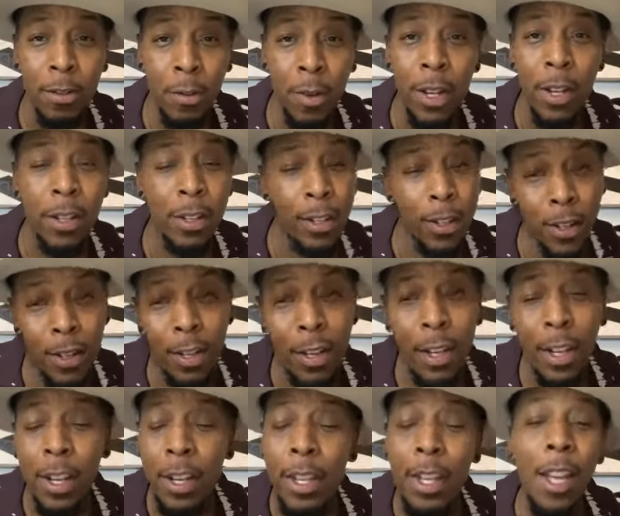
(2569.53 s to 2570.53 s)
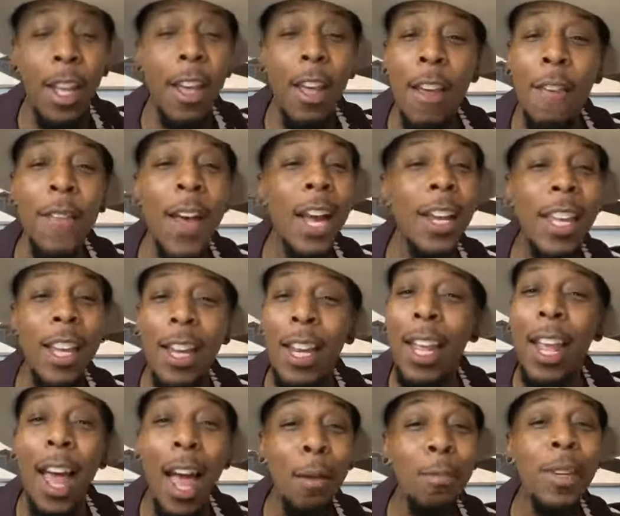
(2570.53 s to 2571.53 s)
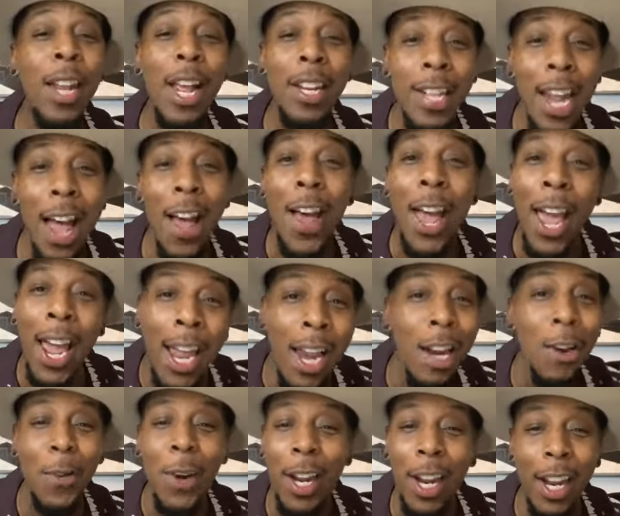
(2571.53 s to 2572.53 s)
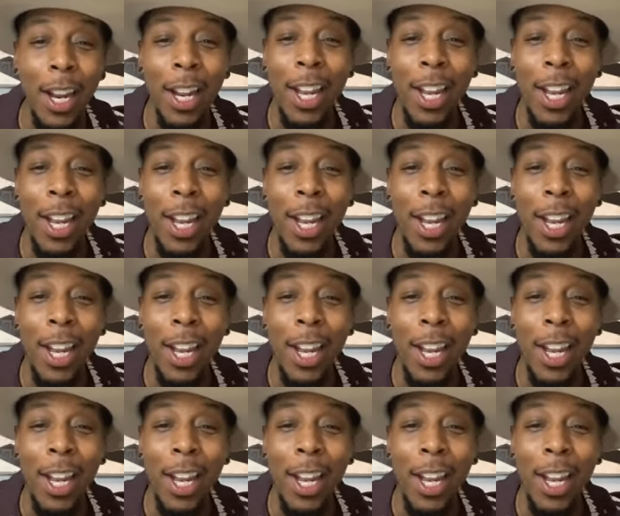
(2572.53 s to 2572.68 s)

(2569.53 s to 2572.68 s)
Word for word: Well. If I could, I'm, that's how angry